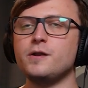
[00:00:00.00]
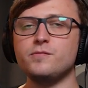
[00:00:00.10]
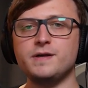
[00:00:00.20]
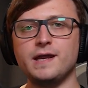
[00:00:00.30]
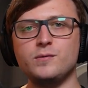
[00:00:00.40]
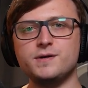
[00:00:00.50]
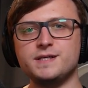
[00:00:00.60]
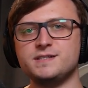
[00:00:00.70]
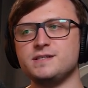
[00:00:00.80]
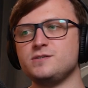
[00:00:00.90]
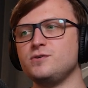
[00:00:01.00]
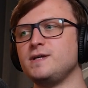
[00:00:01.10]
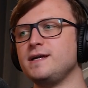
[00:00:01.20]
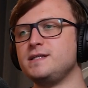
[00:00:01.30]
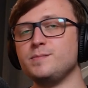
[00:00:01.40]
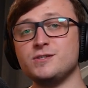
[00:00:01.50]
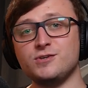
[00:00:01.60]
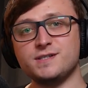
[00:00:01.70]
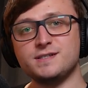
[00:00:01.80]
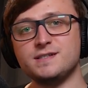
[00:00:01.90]
I don't think anyone is as good at
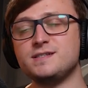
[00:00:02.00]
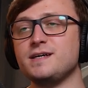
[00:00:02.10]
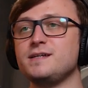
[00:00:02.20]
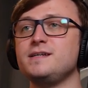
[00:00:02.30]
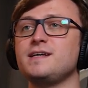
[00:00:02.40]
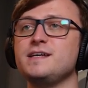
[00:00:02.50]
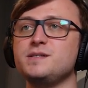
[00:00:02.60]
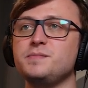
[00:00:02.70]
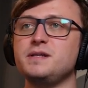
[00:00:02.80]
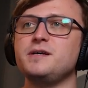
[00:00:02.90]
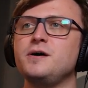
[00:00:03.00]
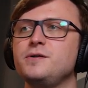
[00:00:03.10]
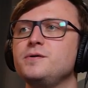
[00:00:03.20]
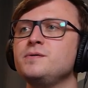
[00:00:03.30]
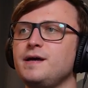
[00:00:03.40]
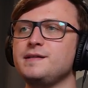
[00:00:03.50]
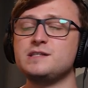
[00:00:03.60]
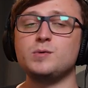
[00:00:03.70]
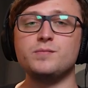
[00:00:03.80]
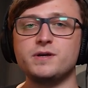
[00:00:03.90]
demonstrating this technique as Emiliano, and
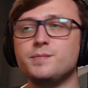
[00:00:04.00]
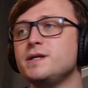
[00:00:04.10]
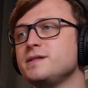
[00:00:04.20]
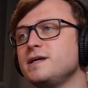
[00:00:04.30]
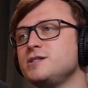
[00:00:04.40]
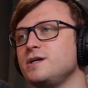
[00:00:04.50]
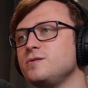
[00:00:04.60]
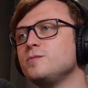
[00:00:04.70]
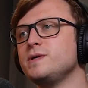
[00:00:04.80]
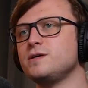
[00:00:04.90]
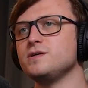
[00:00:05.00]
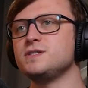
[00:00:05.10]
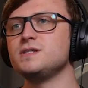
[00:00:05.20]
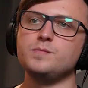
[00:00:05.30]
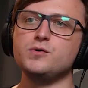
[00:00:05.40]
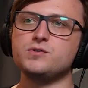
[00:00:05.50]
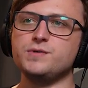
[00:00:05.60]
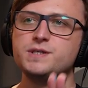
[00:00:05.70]
that's why I'm recommending their channel, because the most